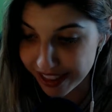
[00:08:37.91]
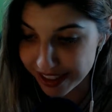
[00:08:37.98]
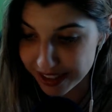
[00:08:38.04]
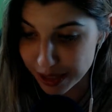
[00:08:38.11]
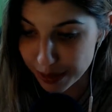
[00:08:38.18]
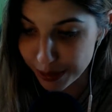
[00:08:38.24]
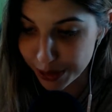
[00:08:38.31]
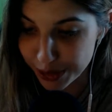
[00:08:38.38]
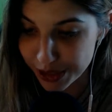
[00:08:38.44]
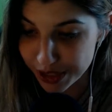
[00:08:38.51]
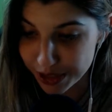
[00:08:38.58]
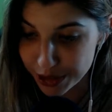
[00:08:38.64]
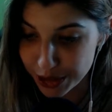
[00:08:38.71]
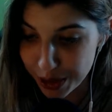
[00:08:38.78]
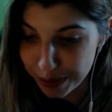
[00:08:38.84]
as he pushed
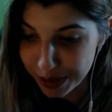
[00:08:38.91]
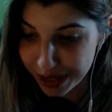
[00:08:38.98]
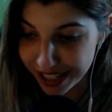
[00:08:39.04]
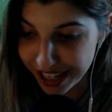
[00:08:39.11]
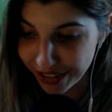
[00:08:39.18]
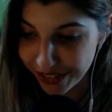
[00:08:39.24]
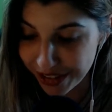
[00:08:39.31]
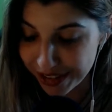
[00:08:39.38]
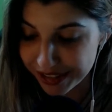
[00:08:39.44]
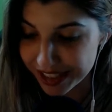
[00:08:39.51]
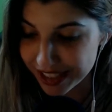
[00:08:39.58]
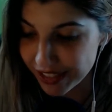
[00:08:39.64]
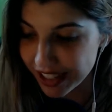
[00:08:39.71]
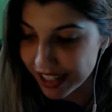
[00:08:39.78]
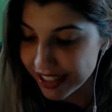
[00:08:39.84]
his sopping hair off
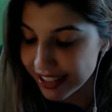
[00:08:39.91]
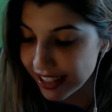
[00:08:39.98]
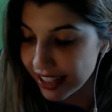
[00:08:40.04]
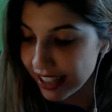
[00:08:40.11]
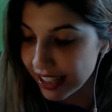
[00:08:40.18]
his face.